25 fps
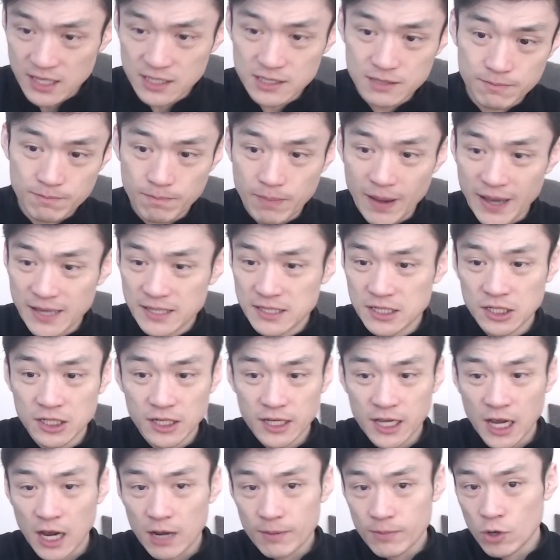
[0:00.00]
basically
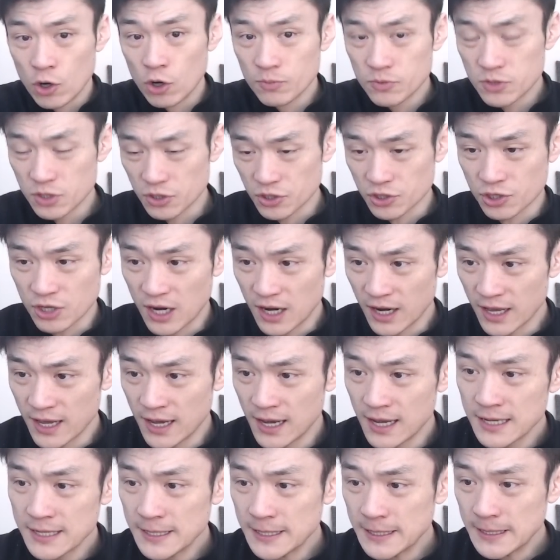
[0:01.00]
coming home to
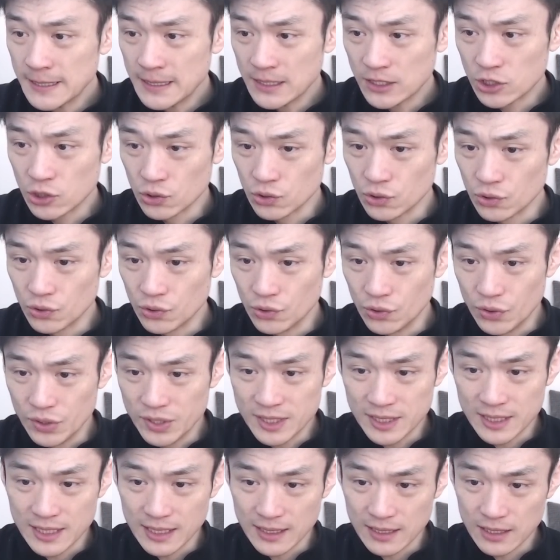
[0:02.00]
Australia to
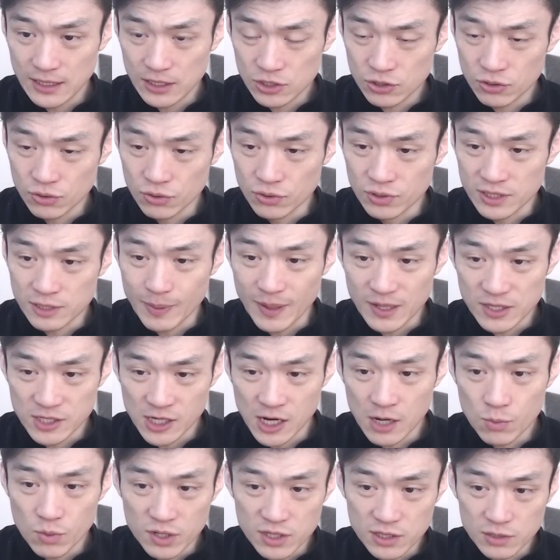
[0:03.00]
spend
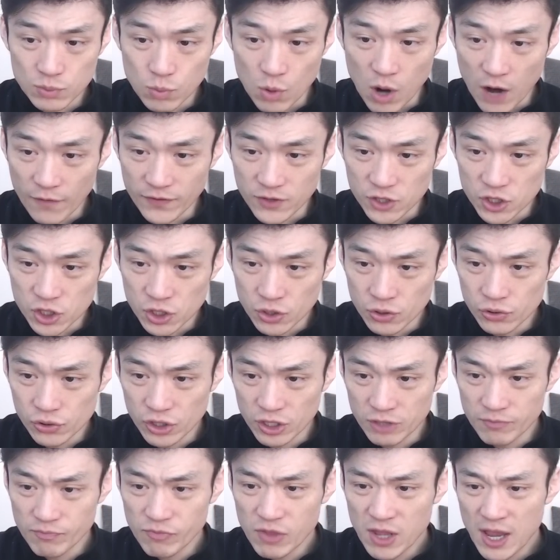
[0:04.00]
time with his wife and
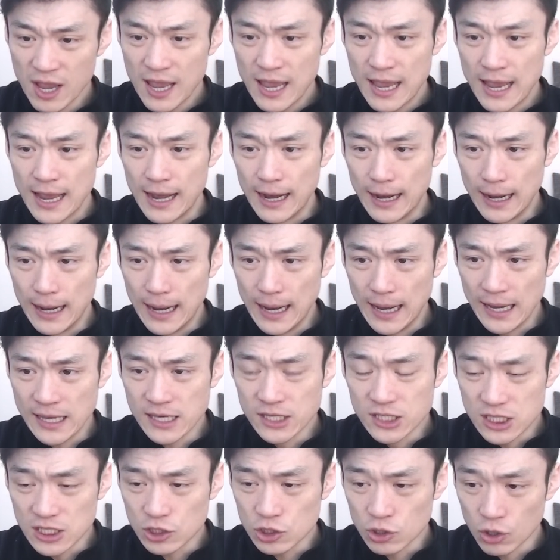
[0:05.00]
children. He
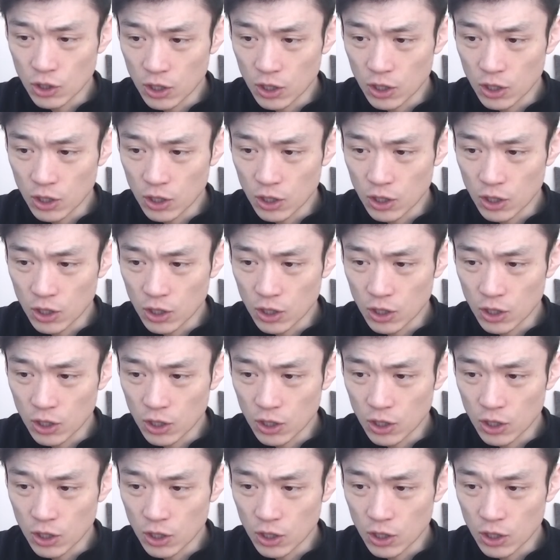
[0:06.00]
did talk